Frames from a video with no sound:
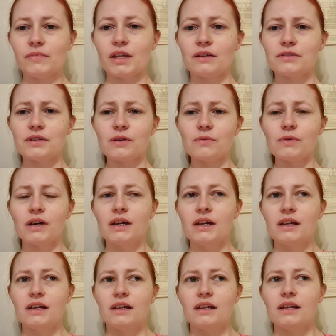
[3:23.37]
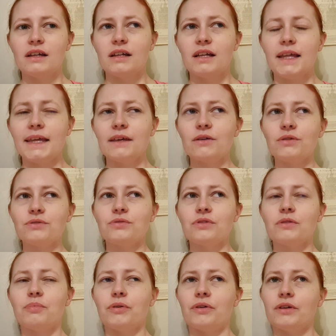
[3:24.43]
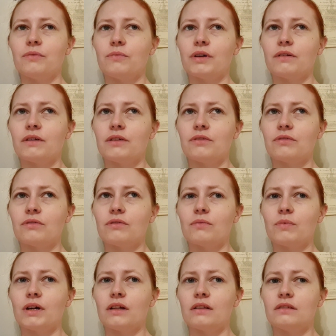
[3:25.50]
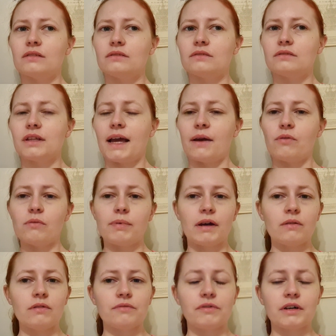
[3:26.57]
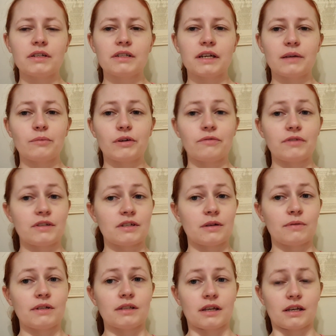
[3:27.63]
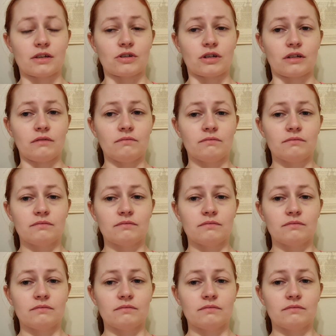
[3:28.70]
So it got to the point where I thought, well, how about if I take my physio into the kitchen,